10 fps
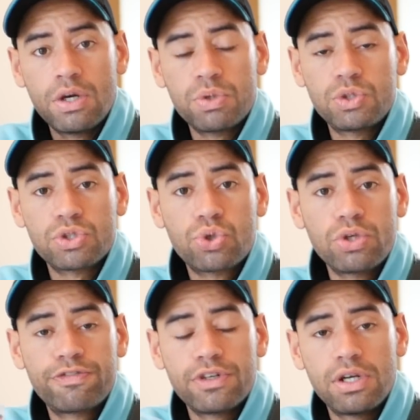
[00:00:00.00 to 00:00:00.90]
which was
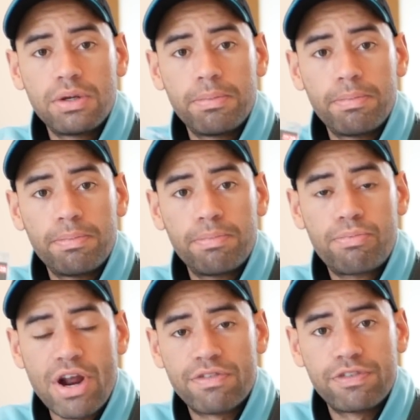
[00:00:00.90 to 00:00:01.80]
good for
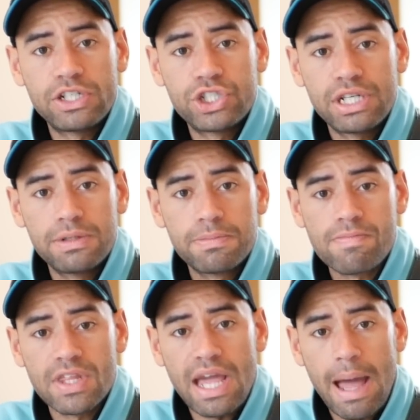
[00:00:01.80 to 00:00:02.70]
bread fishing,
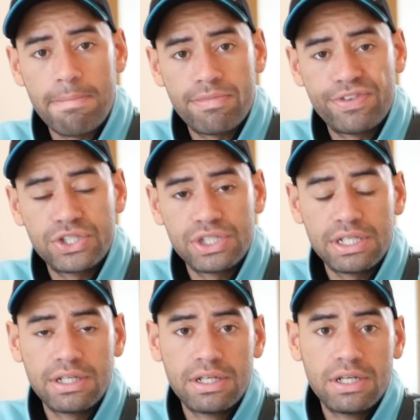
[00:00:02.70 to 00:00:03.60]
hemp
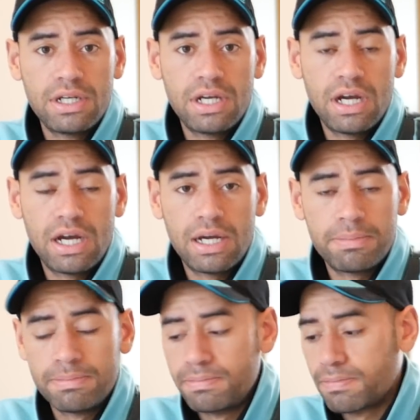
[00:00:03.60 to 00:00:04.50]
fishing,
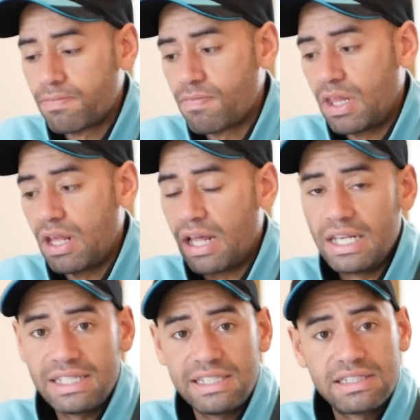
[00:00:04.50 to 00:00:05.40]
and
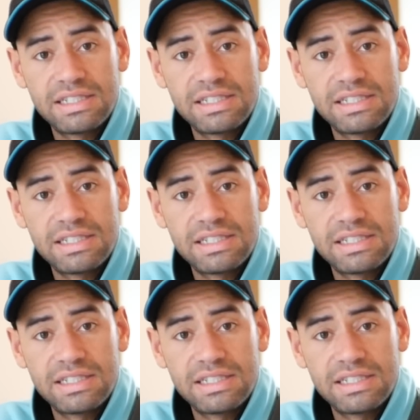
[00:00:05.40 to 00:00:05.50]
this